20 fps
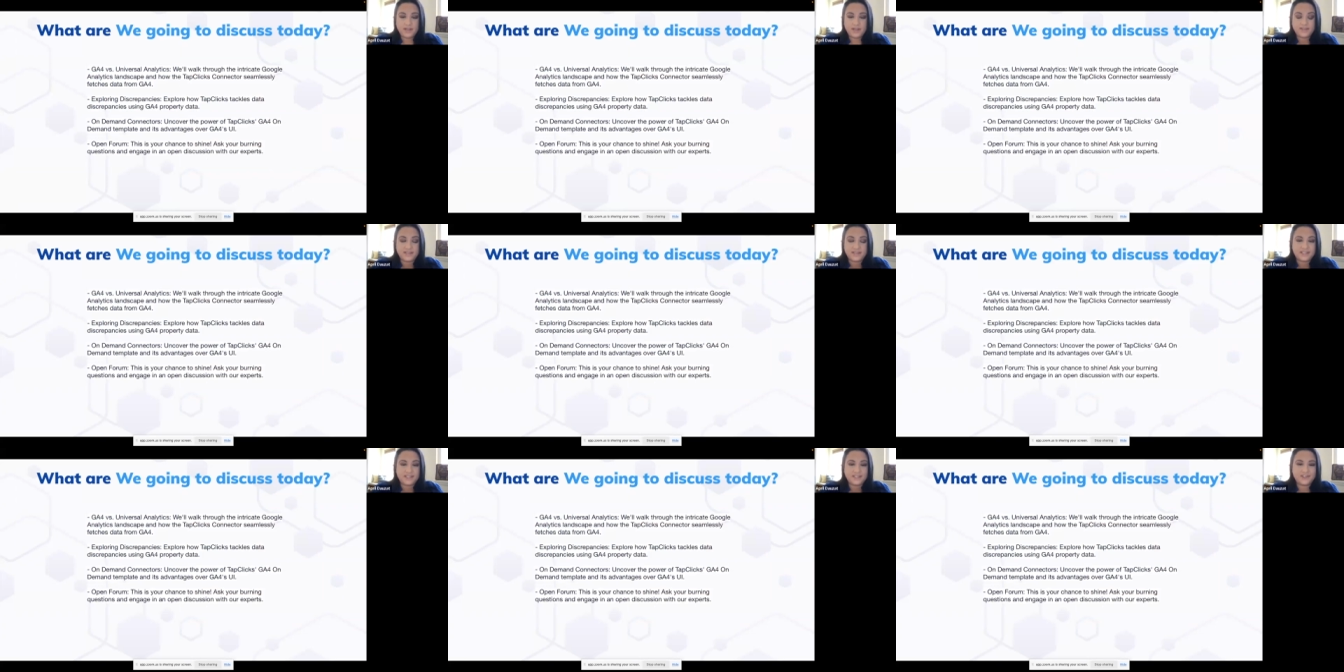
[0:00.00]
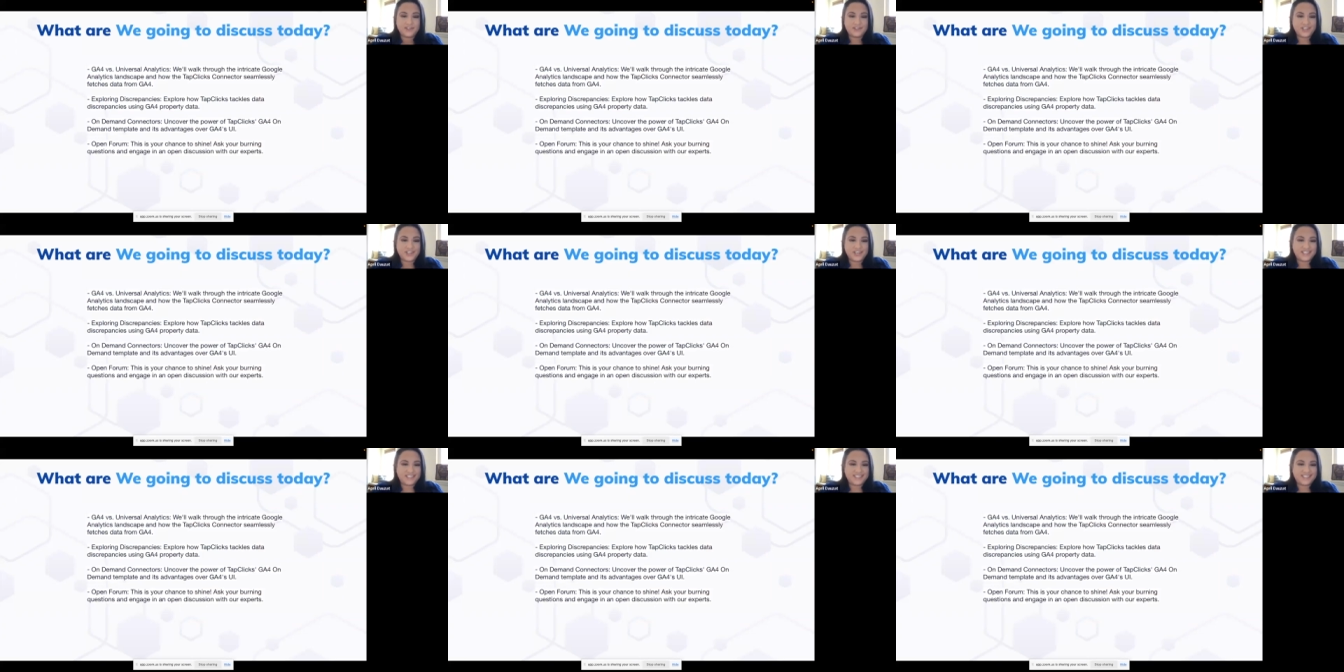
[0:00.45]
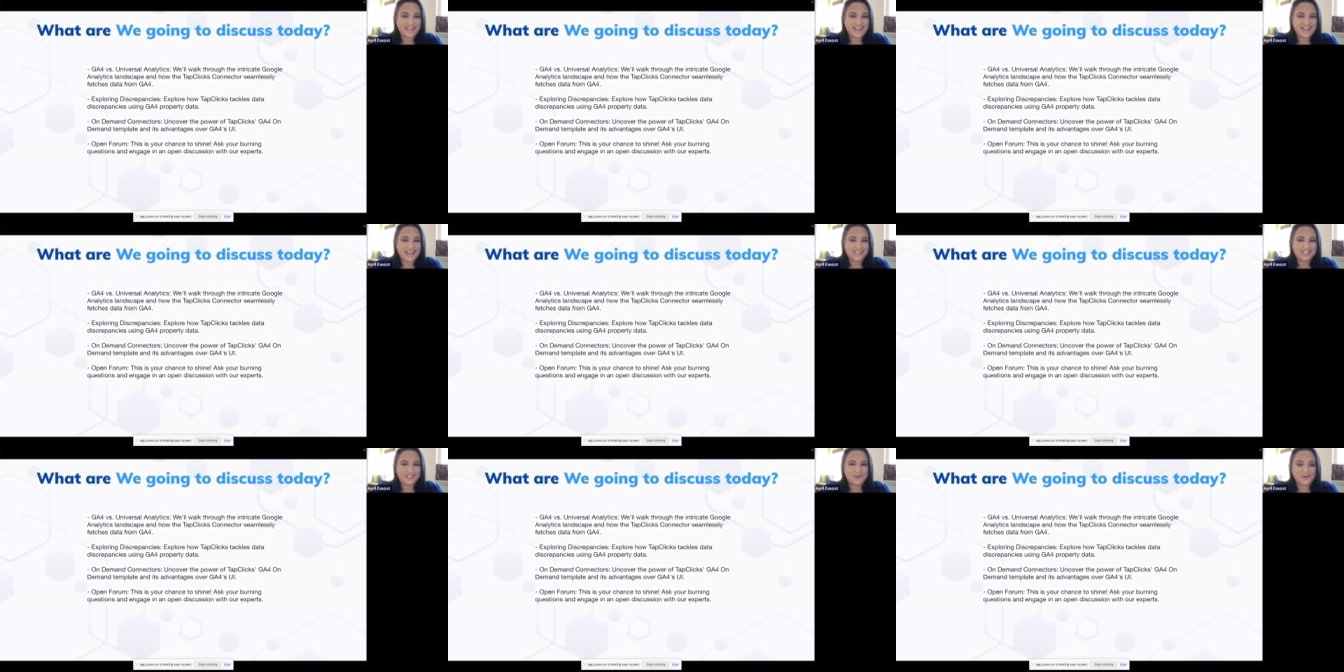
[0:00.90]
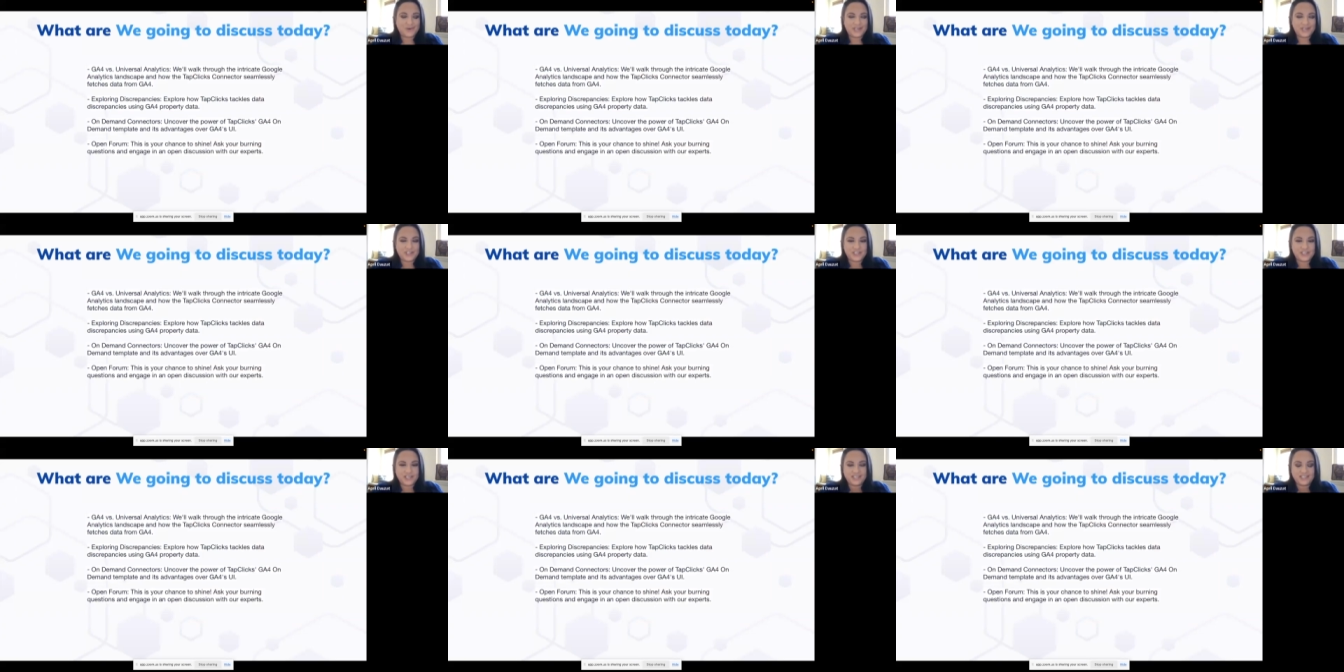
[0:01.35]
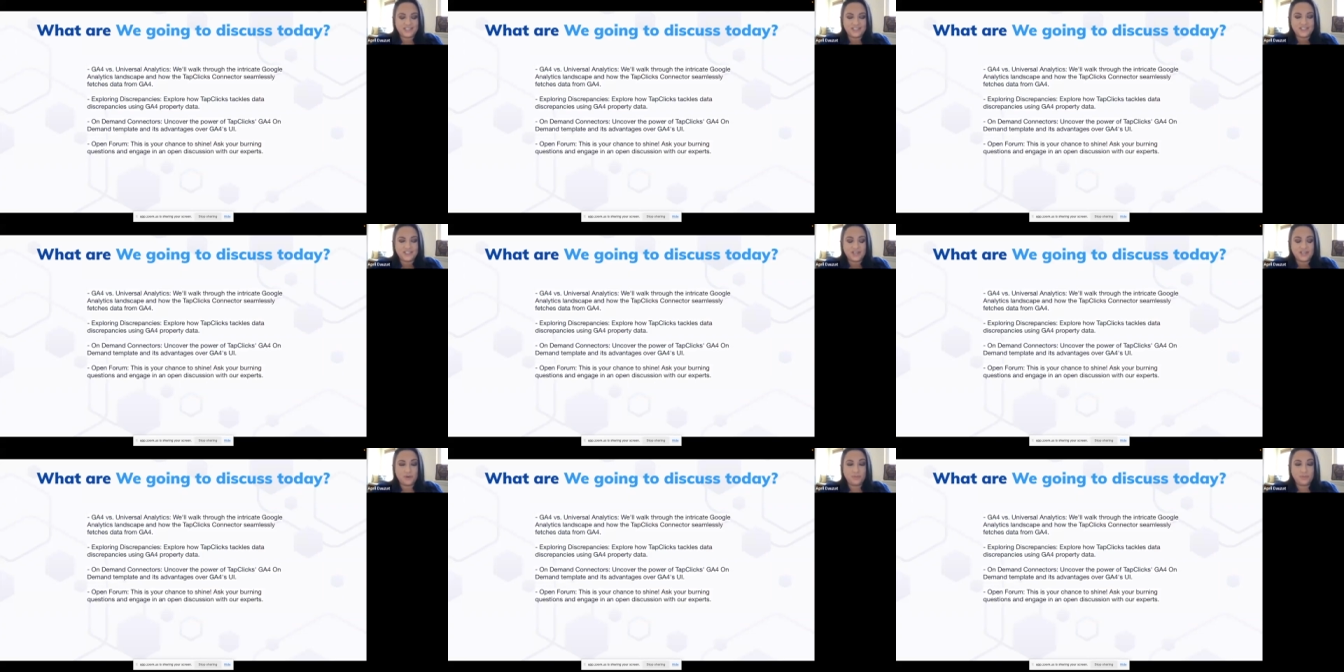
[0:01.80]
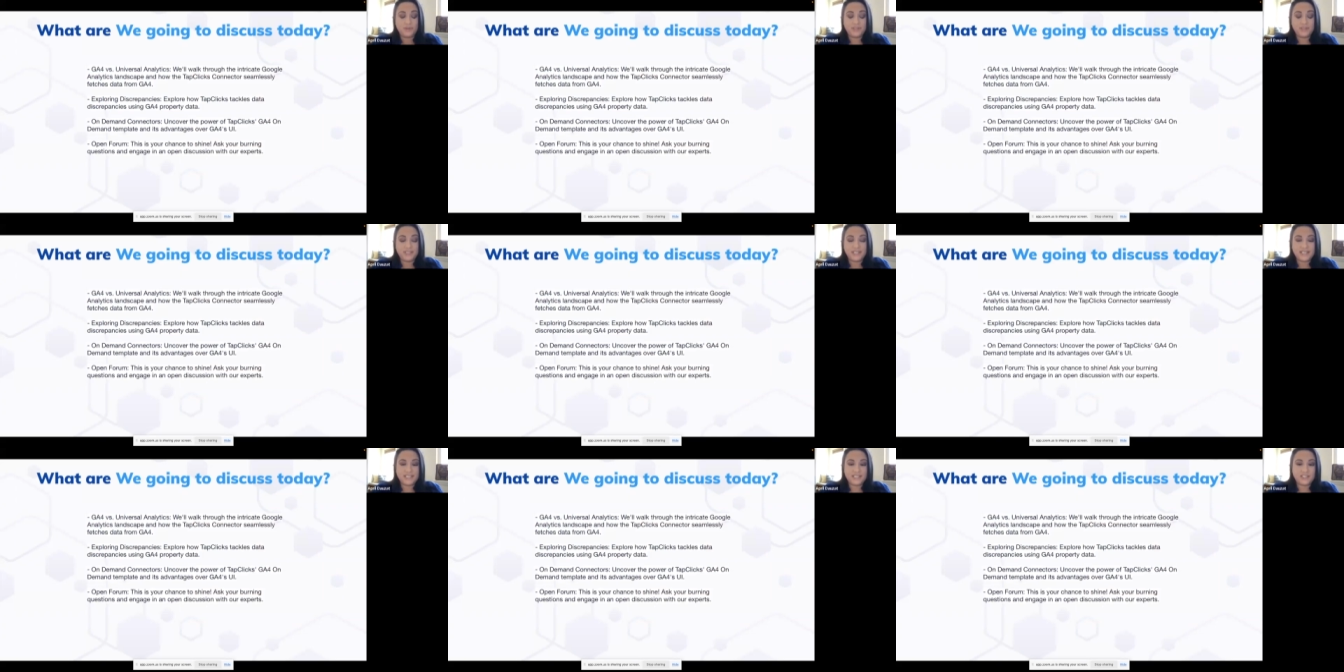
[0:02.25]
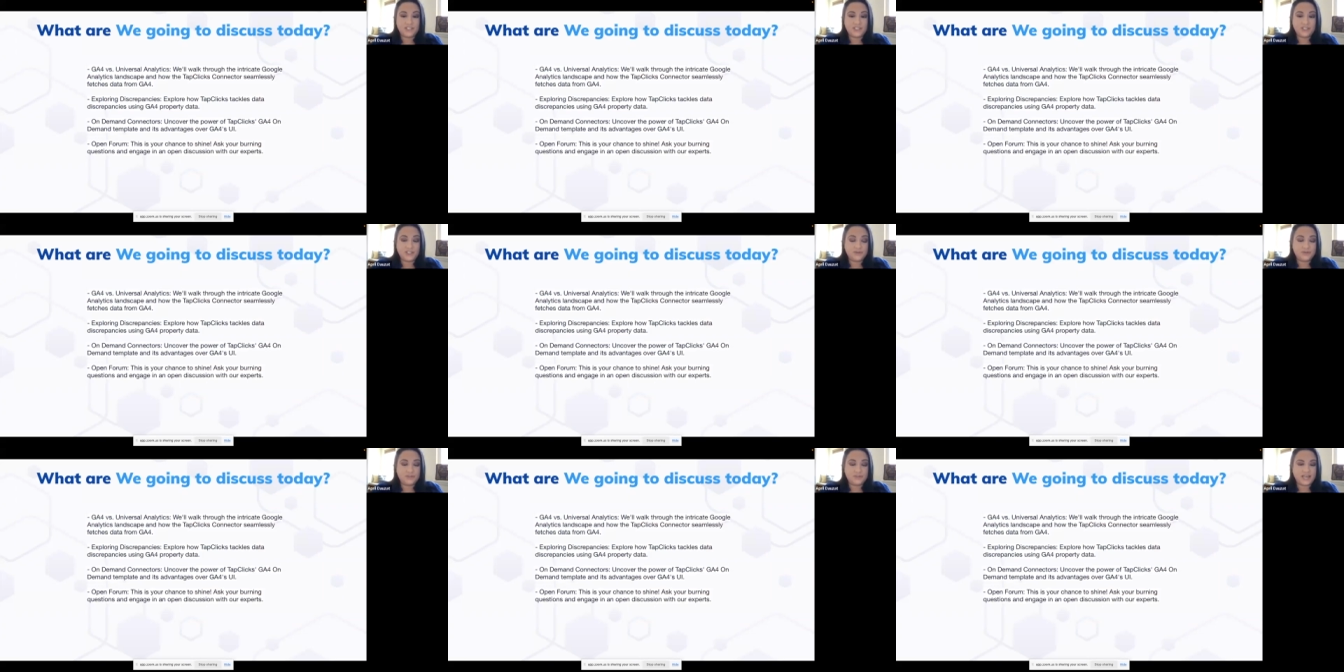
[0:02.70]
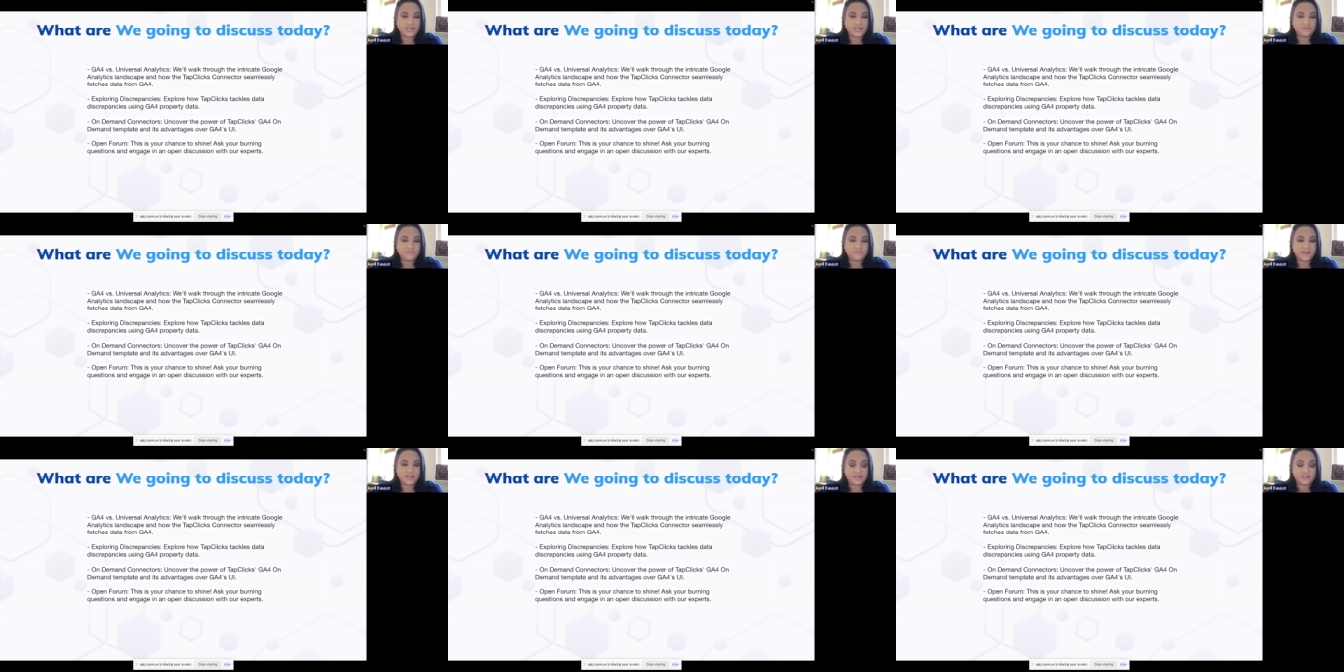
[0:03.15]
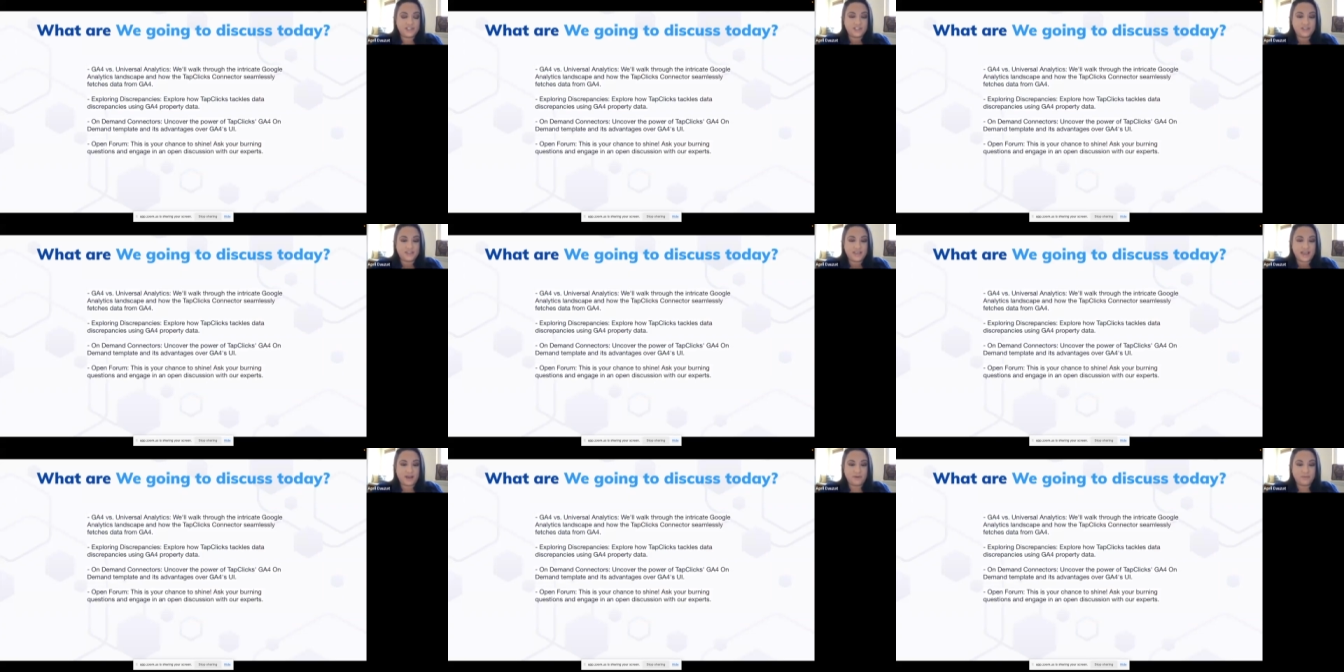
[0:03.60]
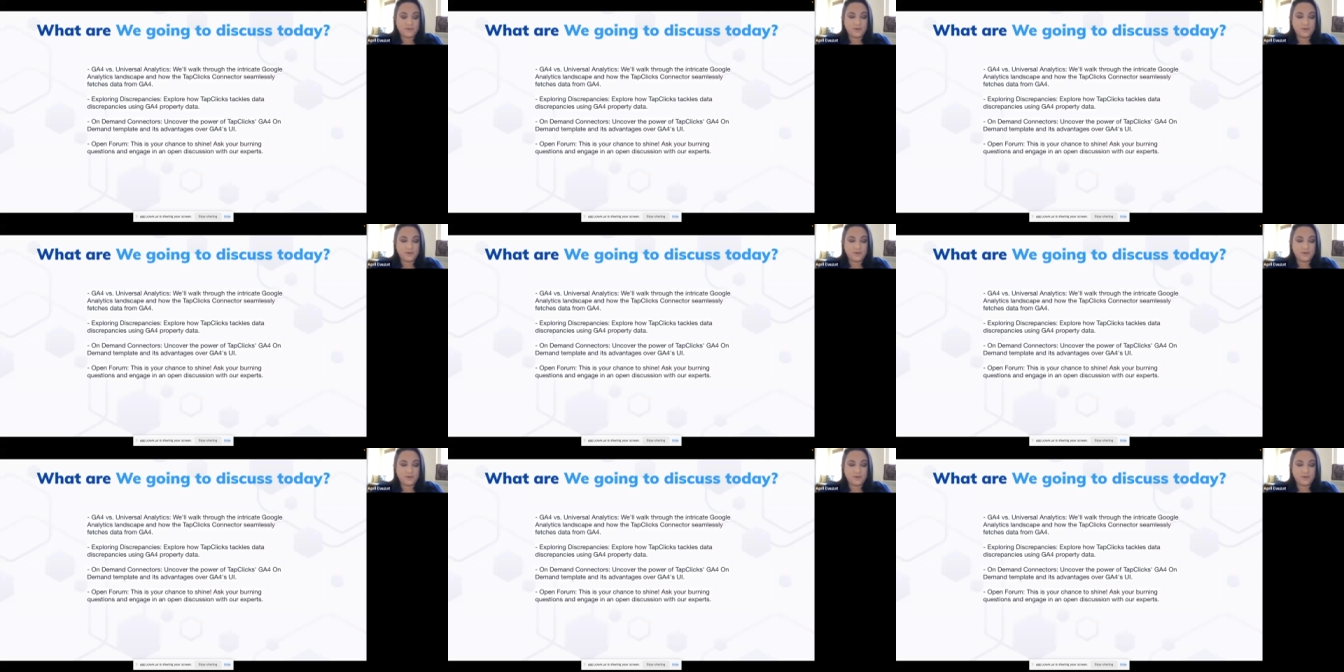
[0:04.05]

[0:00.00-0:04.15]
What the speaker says: This is your chance to ask questions. So please do take advantage of that.